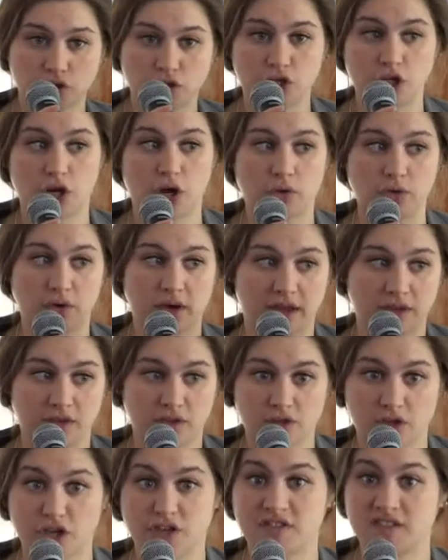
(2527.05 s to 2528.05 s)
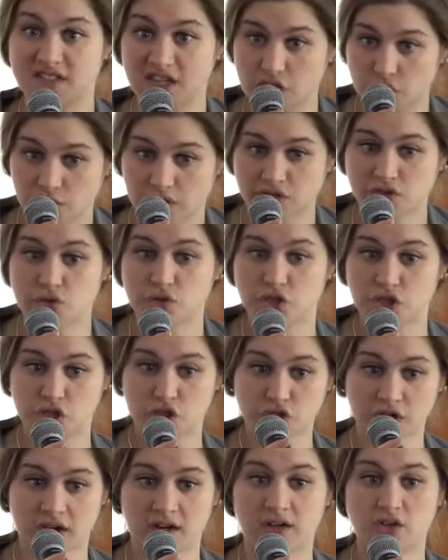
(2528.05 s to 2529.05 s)
you know, and constituents who she's
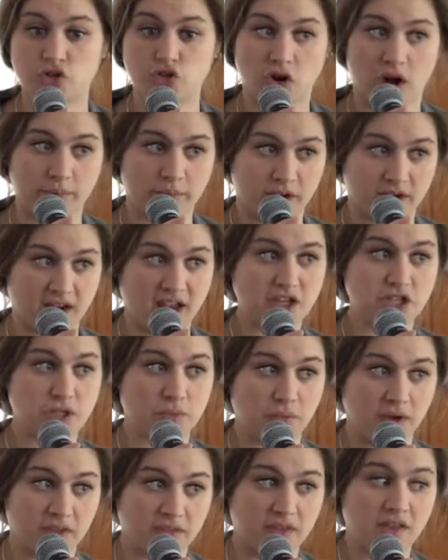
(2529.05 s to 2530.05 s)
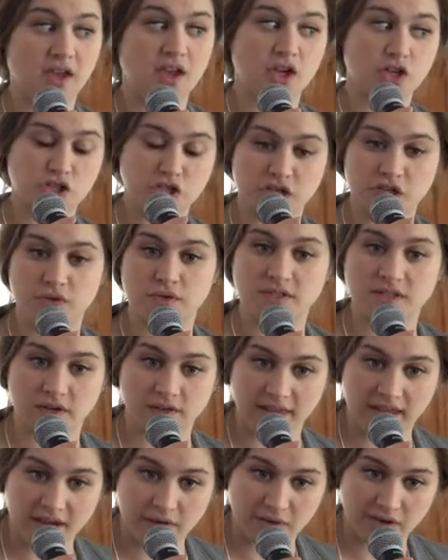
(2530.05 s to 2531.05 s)
trying to draw a connection with, she used their
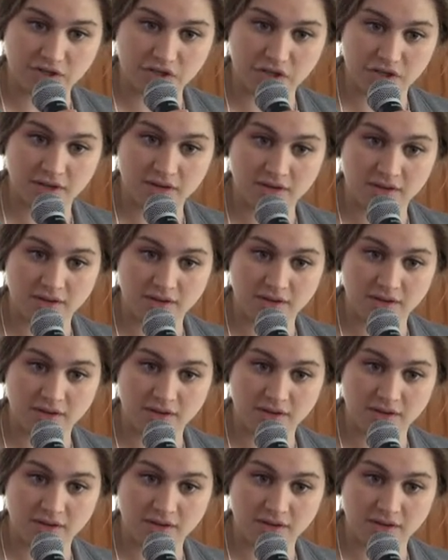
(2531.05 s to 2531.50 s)
language.